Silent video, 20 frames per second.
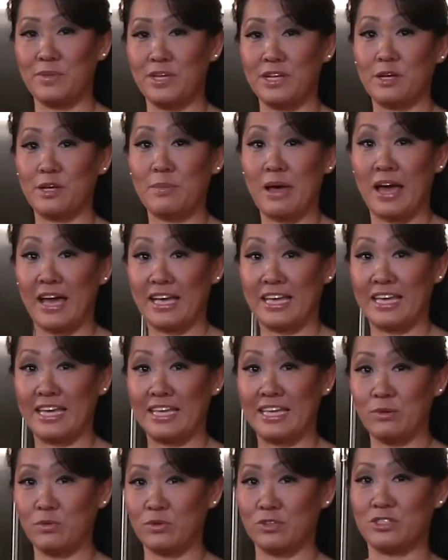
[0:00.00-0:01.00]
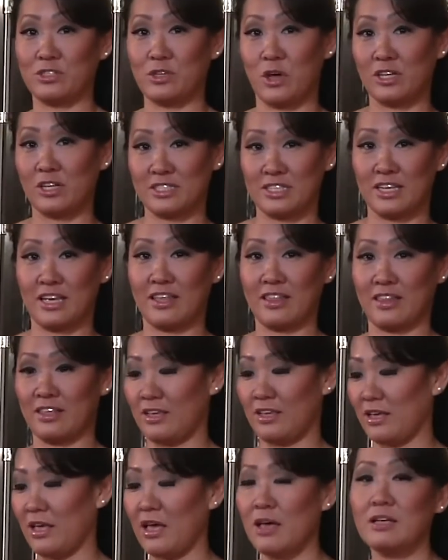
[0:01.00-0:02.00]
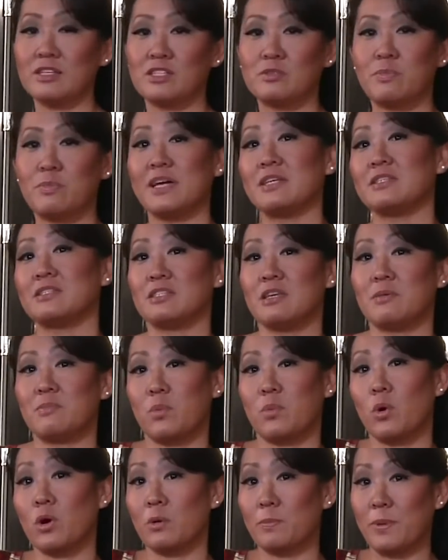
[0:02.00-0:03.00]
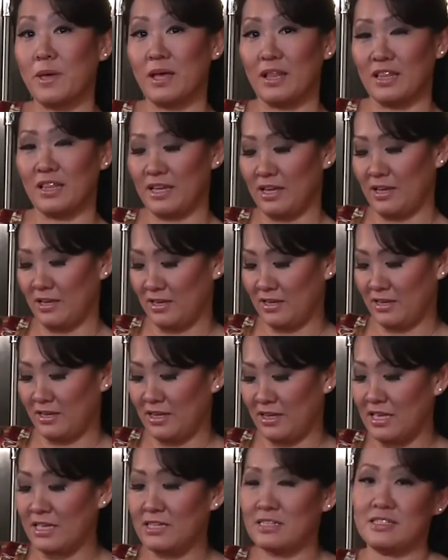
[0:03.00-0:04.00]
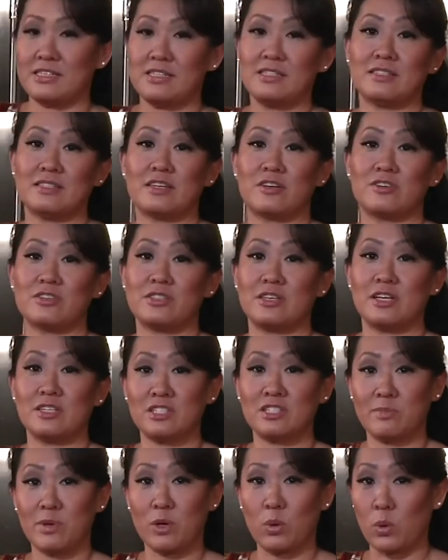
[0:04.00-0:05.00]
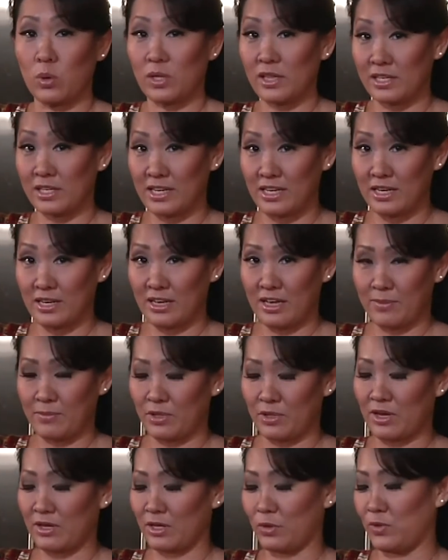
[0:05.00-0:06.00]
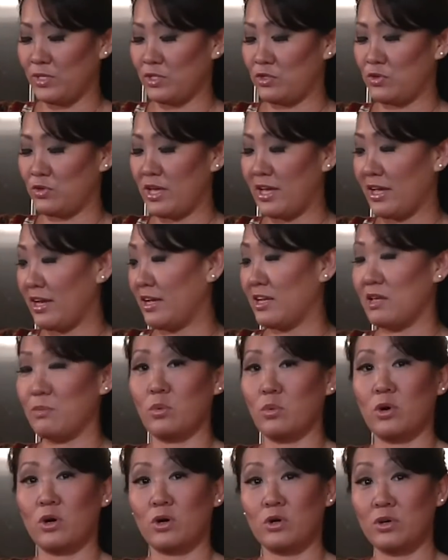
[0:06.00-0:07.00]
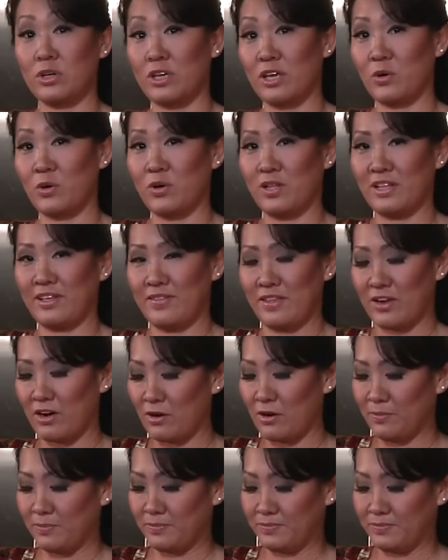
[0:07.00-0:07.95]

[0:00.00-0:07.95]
medium-high heat, we'll saute the spicy pork belly. Since there's sesame oil in it, I'm not going to add any more cooking oil in there.